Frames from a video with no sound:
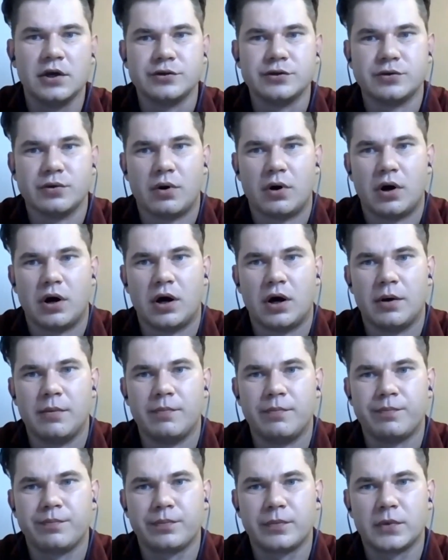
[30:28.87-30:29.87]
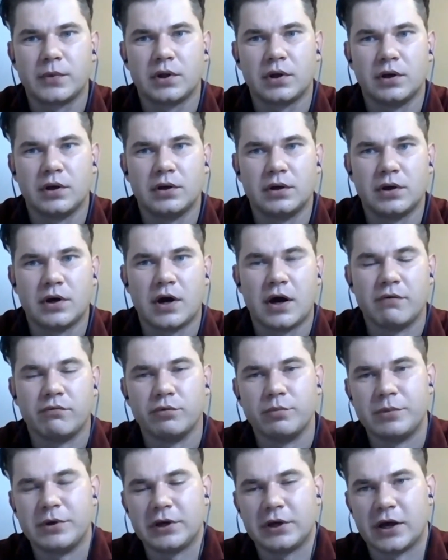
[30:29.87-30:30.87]
So, um, uh, I
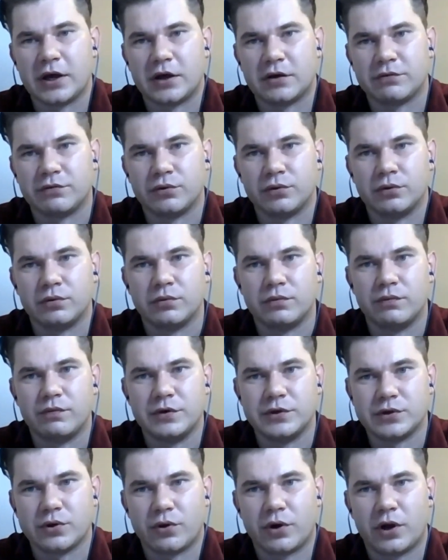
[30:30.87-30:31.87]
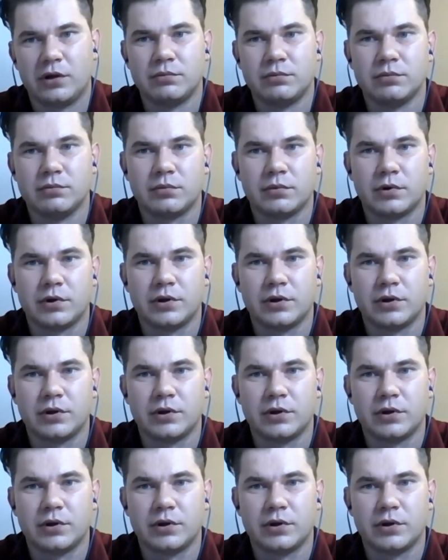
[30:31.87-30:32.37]
would be careful with oral.